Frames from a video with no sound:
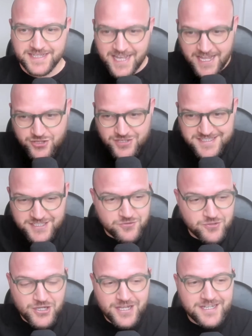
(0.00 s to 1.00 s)
I just need
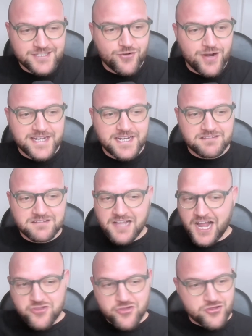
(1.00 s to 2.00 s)
to try and
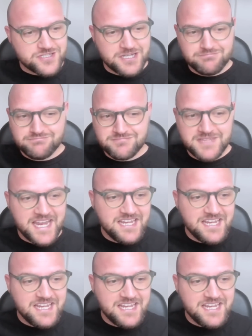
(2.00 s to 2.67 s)
attach some